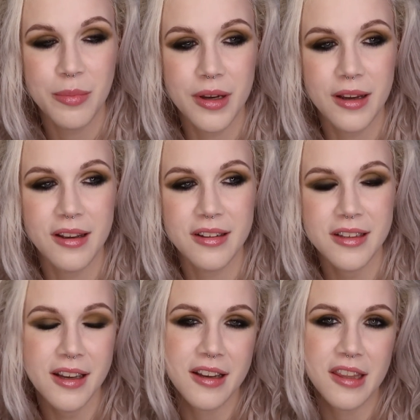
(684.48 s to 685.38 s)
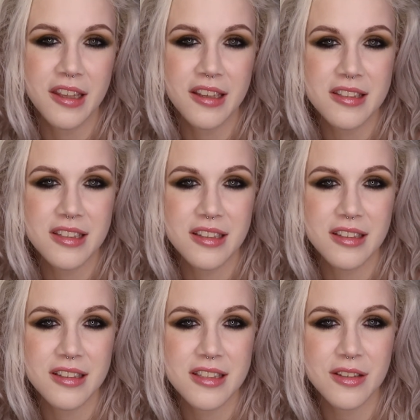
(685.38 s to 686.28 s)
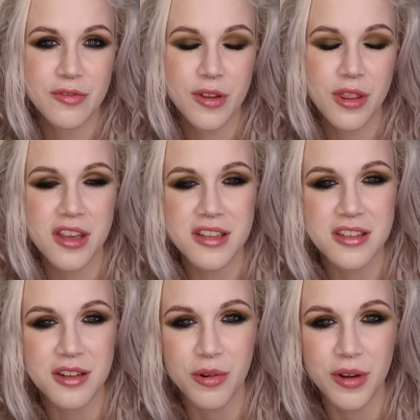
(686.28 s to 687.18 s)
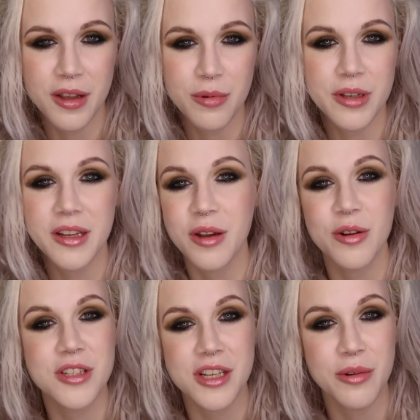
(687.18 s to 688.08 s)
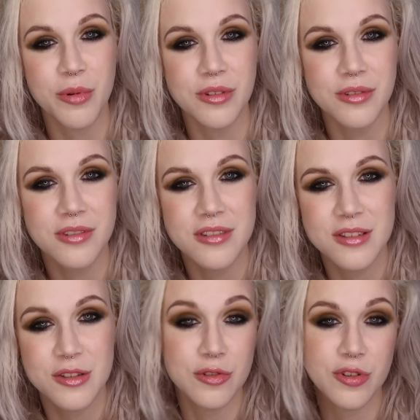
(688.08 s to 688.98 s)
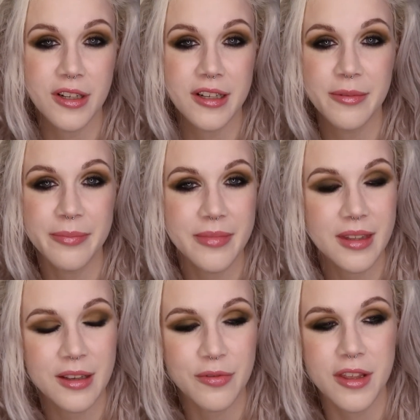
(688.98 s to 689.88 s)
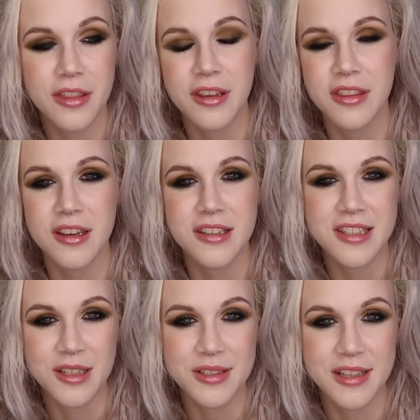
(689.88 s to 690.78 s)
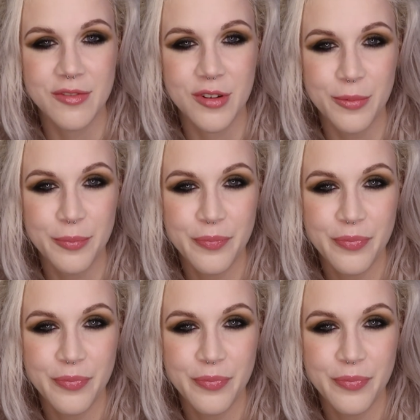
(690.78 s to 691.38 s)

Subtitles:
But yeah, I think it's a fun thing to do, and I would encourage anyone to try it if they think that it sounds like fun.